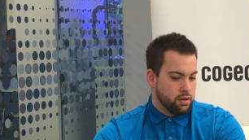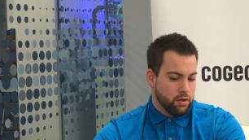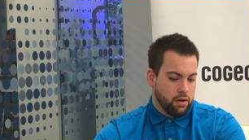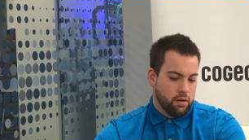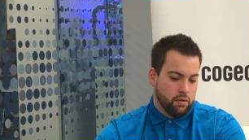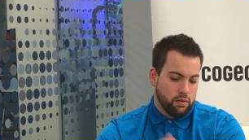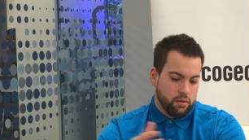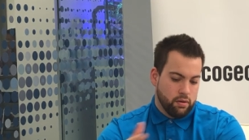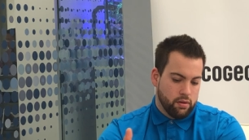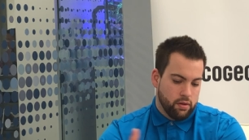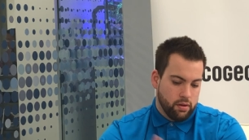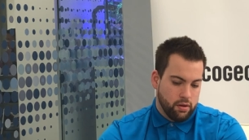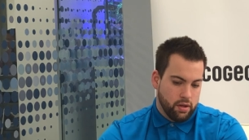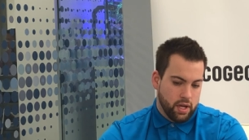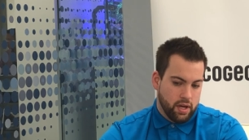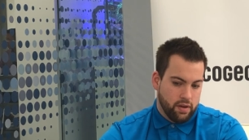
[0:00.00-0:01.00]
you know,
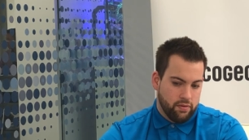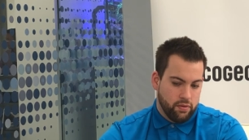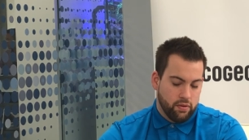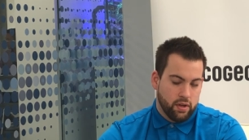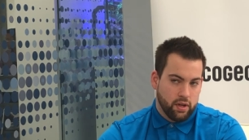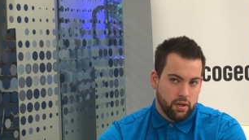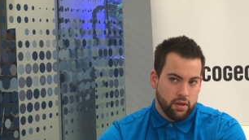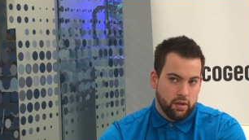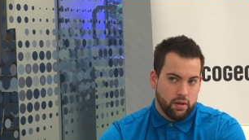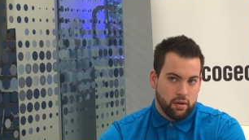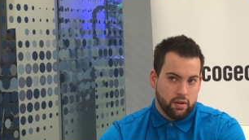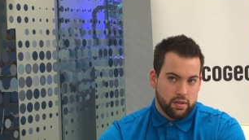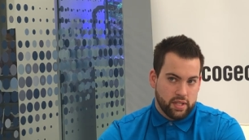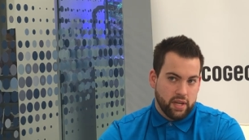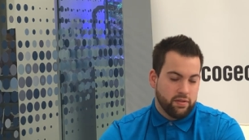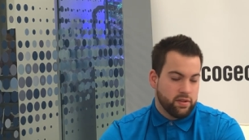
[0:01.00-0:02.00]
if you can
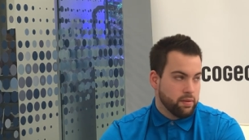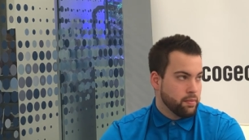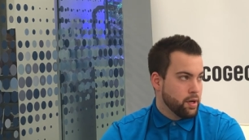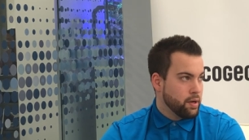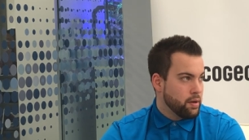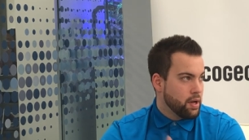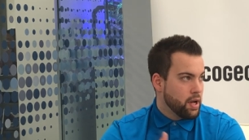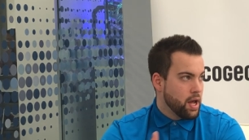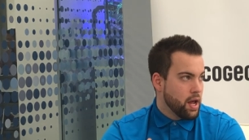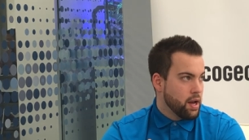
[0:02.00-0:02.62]
save some money